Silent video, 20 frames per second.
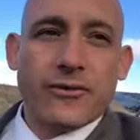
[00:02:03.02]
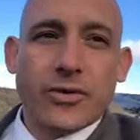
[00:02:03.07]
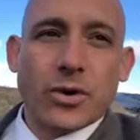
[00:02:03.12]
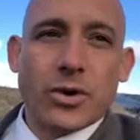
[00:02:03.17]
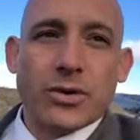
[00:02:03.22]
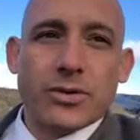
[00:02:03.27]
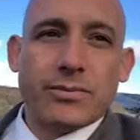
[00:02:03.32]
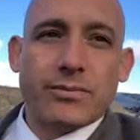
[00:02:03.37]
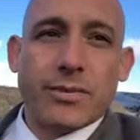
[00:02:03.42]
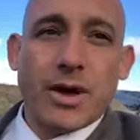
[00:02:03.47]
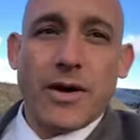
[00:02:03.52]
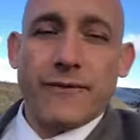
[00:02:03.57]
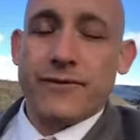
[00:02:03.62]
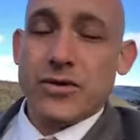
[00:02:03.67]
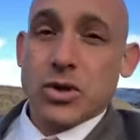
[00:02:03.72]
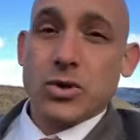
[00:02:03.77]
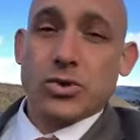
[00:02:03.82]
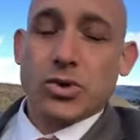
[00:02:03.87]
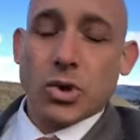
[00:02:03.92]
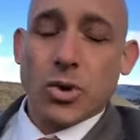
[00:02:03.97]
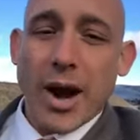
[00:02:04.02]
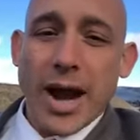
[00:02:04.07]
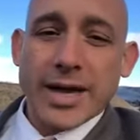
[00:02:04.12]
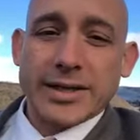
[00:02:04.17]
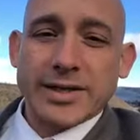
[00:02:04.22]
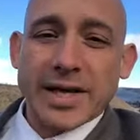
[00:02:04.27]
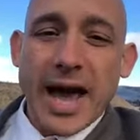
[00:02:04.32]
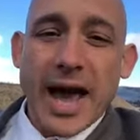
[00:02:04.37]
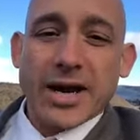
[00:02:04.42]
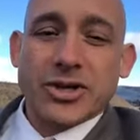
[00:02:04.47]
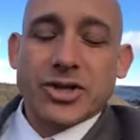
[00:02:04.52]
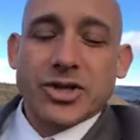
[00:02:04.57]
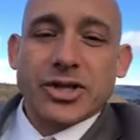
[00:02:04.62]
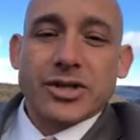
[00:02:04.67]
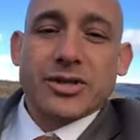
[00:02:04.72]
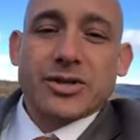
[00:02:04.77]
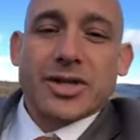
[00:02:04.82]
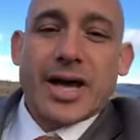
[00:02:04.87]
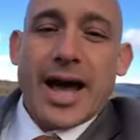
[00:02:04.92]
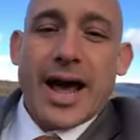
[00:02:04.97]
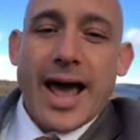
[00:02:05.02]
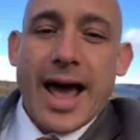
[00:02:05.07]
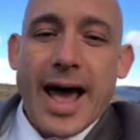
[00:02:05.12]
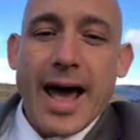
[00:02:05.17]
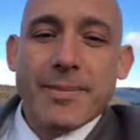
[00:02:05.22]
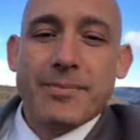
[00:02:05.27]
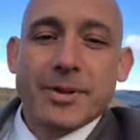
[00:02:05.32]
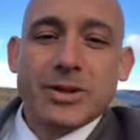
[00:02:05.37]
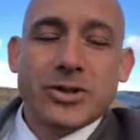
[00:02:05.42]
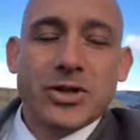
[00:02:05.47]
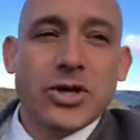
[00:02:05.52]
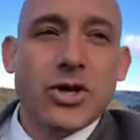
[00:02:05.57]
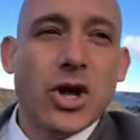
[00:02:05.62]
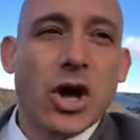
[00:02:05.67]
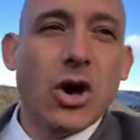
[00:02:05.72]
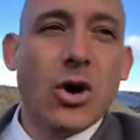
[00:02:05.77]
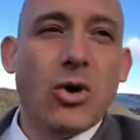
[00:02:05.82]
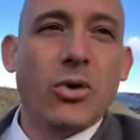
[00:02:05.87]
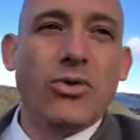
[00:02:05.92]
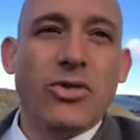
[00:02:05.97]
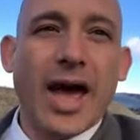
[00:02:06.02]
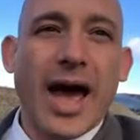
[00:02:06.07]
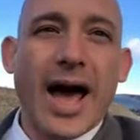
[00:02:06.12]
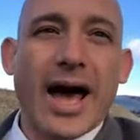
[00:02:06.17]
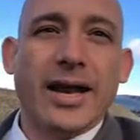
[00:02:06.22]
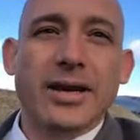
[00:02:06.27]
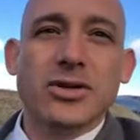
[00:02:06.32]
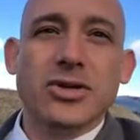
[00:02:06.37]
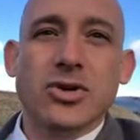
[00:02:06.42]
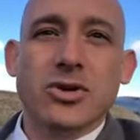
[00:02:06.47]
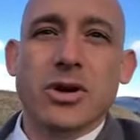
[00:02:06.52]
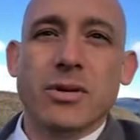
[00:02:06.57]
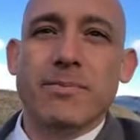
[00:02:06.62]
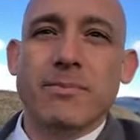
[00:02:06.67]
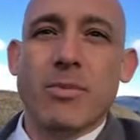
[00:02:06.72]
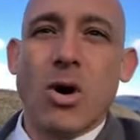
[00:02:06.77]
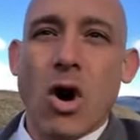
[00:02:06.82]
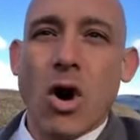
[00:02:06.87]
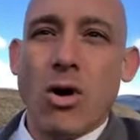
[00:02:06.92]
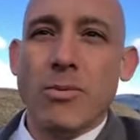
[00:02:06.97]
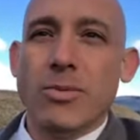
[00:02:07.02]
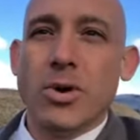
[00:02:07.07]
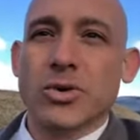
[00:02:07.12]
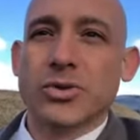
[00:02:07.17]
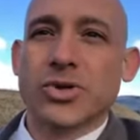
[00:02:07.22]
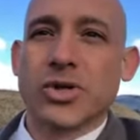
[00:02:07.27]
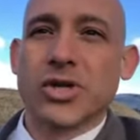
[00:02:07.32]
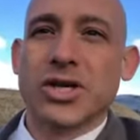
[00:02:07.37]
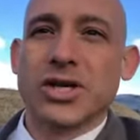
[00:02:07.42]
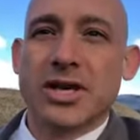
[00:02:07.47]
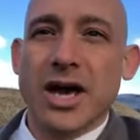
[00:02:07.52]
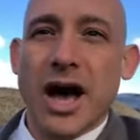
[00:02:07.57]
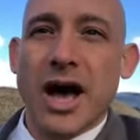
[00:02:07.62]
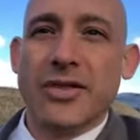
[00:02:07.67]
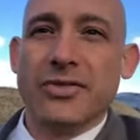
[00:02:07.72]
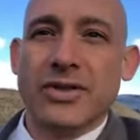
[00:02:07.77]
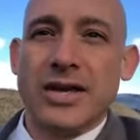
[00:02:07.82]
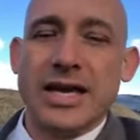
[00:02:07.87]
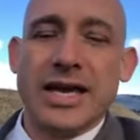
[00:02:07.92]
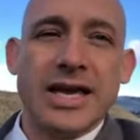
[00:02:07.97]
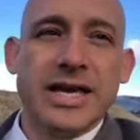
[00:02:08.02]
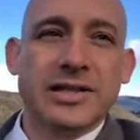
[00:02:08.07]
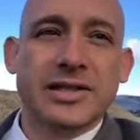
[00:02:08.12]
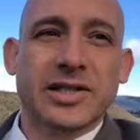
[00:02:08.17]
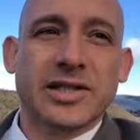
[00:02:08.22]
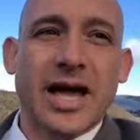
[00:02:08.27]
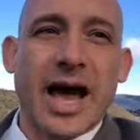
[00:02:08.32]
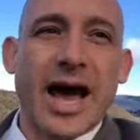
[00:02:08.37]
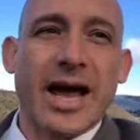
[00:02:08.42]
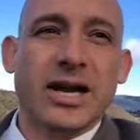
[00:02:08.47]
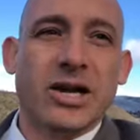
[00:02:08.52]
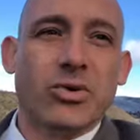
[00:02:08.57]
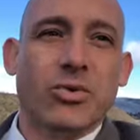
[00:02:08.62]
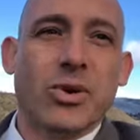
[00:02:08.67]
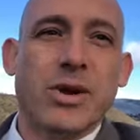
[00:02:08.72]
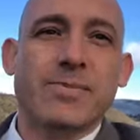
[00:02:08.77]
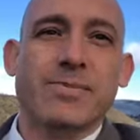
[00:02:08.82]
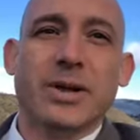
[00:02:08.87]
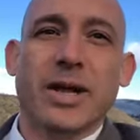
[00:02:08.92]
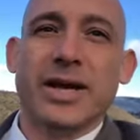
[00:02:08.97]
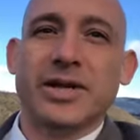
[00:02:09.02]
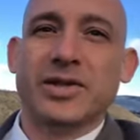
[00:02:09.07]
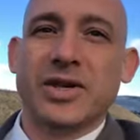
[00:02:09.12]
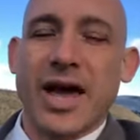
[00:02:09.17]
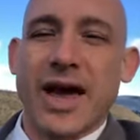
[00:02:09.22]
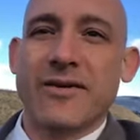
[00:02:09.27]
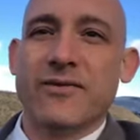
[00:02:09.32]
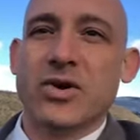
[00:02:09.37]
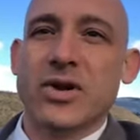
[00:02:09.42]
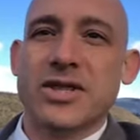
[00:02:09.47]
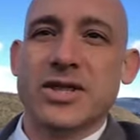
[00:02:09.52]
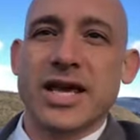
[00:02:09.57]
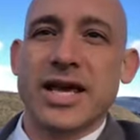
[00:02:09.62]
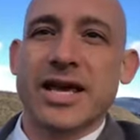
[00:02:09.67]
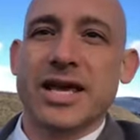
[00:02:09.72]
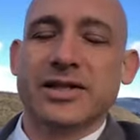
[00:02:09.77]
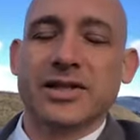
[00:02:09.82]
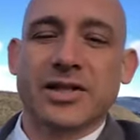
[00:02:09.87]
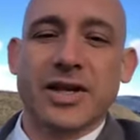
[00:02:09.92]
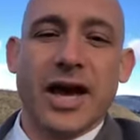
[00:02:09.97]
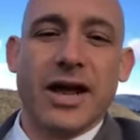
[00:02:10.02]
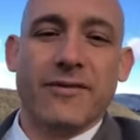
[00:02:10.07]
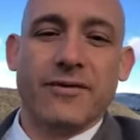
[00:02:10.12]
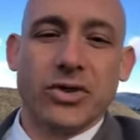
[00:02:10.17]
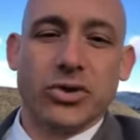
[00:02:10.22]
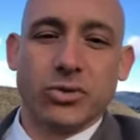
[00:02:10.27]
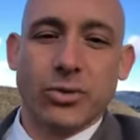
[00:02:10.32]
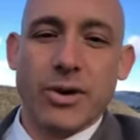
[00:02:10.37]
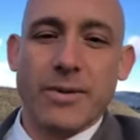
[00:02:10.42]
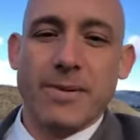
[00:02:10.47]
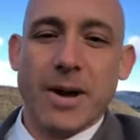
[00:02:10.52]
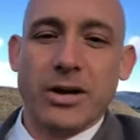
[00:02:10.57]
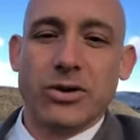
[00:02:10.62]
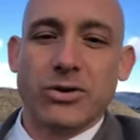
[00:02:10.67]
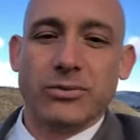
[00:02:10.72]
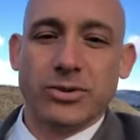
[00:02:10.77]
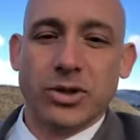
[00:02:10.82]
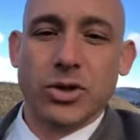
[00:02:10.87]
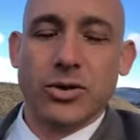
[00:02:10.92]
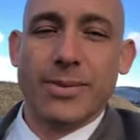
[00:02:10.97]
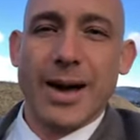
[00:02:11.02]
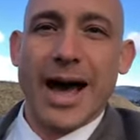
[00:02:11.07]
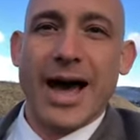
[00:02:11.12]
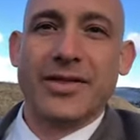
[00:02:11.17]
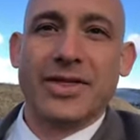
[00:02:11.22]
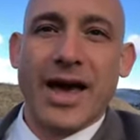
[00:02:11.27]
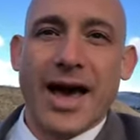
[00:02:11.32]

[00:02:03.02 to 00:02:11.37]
for a few transactions i happen to know that you can almost gut the inside and replace everything inside of a three bedroom two bath